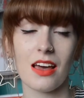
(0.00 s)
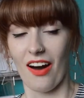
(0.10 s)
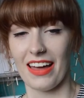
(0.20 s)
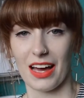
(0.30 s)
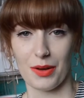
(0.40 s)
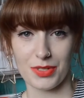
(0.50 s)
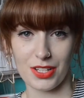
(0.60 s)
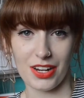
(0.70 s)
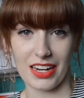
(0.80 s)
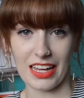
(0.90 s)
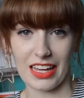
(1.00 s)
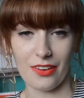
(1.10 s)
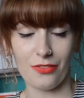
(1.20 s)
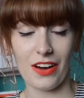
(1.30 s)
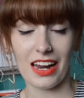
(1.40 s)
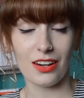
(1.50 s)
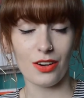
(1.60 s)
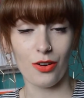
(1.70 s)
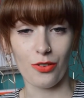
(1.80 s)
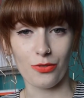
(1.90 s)
I absolutely fell
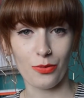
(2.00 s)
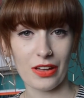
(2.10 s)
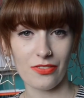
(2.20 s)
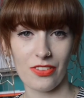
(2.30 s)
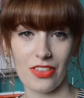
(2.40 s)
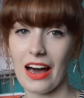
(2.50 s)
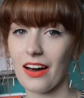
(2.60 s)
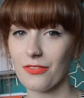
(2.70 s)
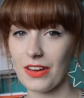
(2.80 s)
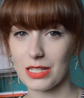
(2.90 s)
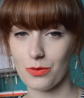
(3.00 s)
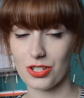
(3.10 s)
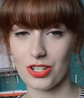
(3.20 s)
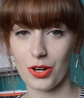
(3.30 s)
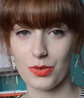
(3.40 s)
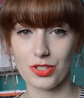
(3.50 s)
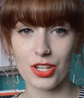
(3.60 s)
in love with that face wash that I was